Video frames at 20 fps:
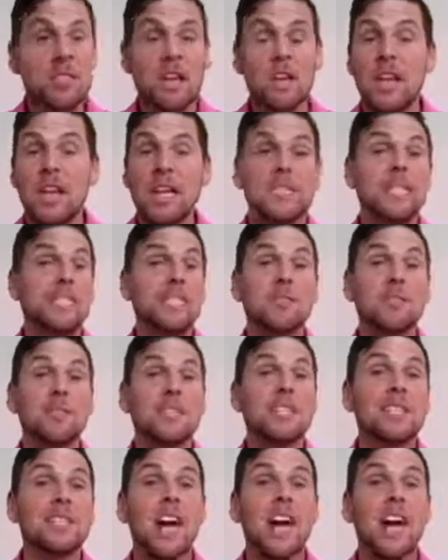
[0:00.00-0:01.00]
Now that's going to
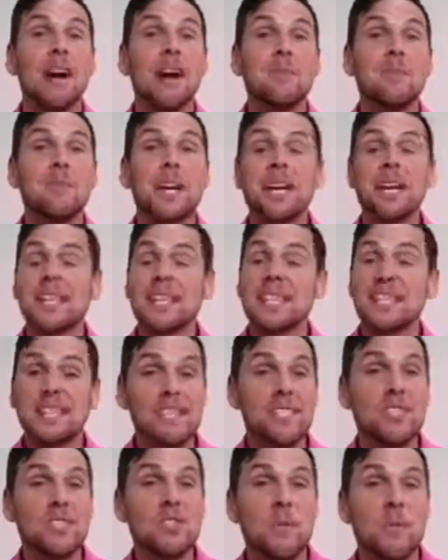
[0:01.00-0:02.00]
be a job that
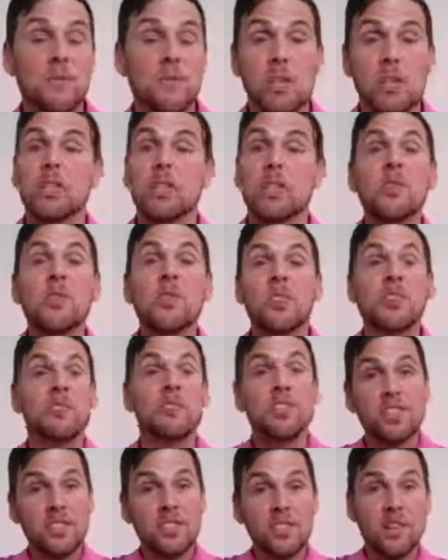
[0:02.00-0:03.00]
is very lucrative
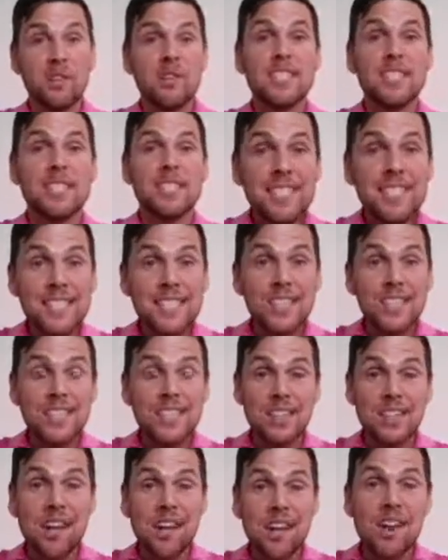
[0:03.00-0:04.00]
because you're going in such
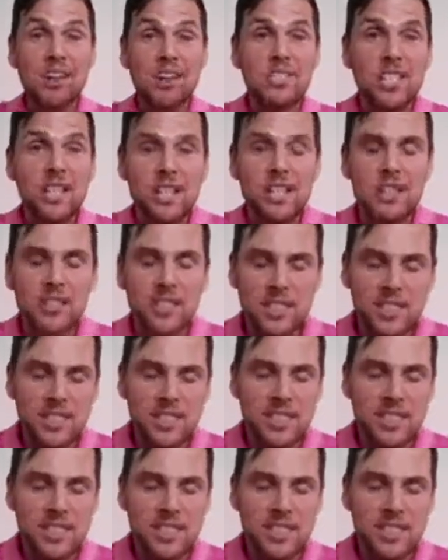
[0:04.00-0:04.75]
large areas.